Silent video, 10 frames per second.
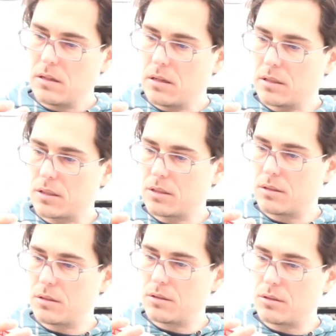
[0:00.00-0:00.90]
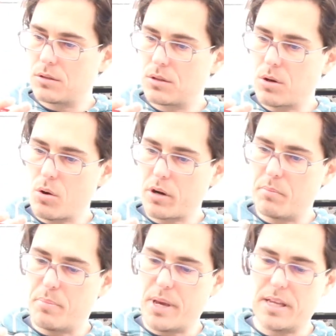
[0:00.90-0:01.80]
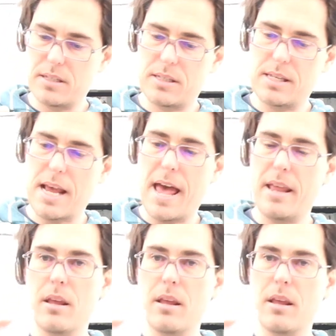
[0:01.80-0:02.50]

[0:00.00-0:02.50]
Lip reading: a torque bit set,